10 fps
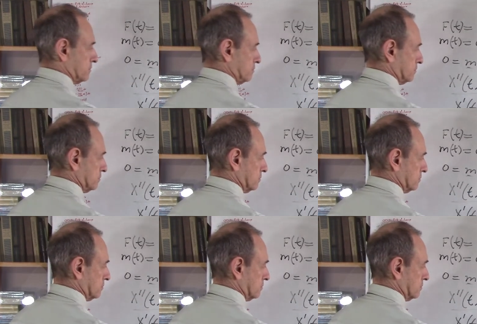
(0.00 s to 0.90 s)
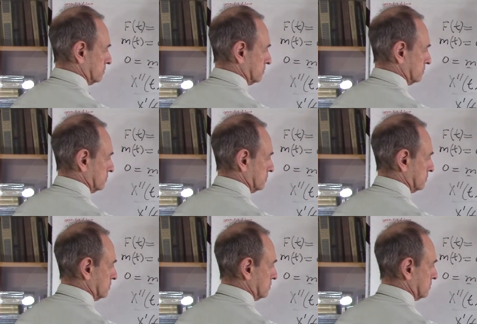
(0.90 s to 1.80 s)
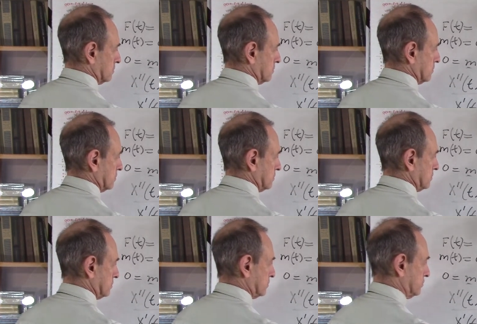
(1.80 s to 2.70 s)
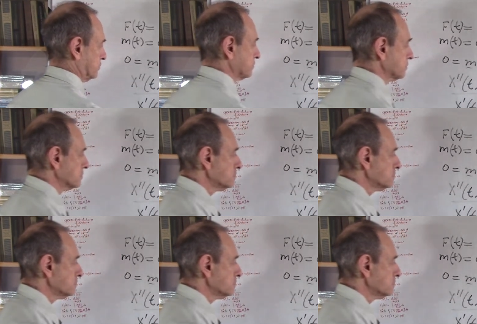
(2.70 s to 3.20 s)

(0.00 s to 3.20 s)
Nobody speaks.